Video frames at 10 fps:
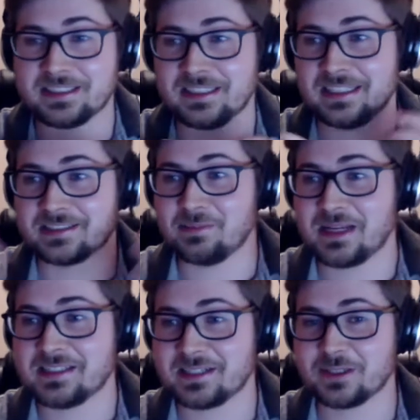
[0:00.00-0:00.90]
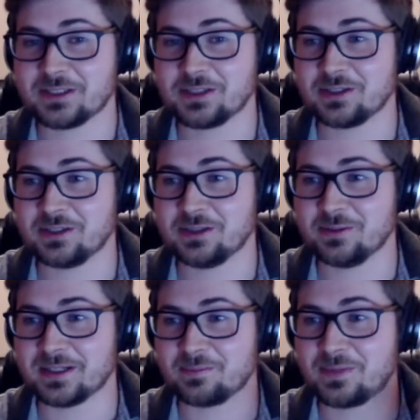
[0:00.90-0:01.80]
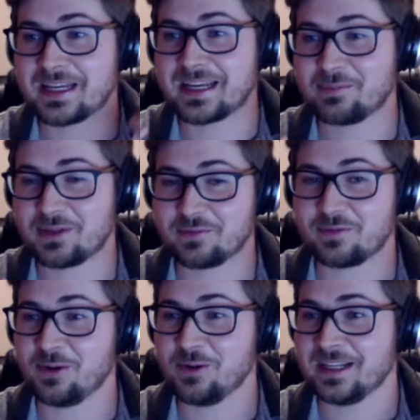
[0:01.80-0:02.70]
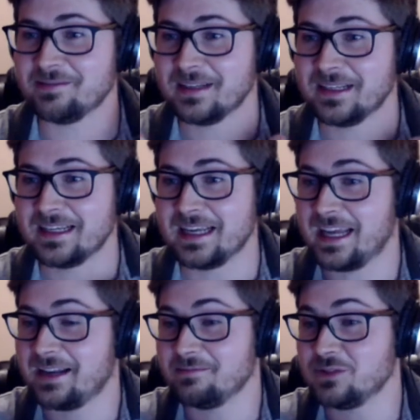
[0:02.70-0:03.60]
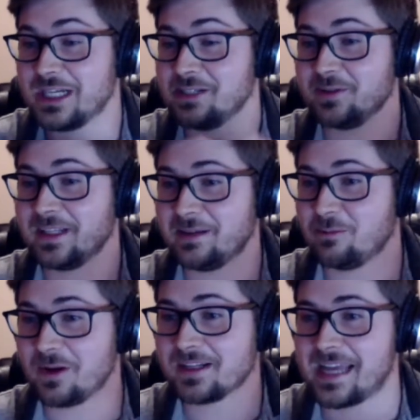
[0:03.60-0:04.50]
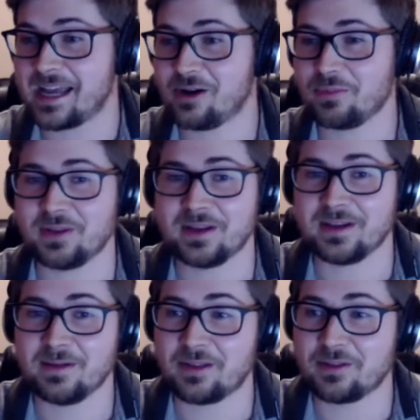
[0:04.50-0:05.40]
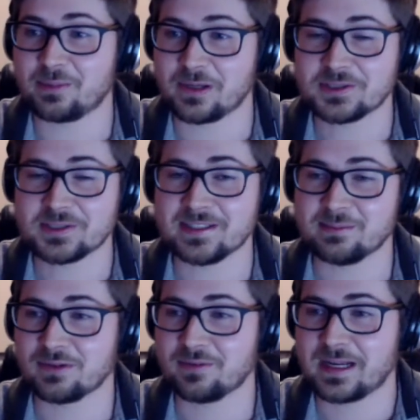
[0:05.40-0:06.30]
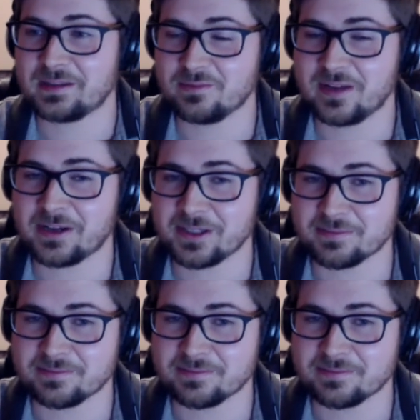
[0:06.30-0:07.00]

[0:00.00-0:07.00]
it's amazing what you can do with picking up the phone and genuinely wanting to help the other person and provide them value.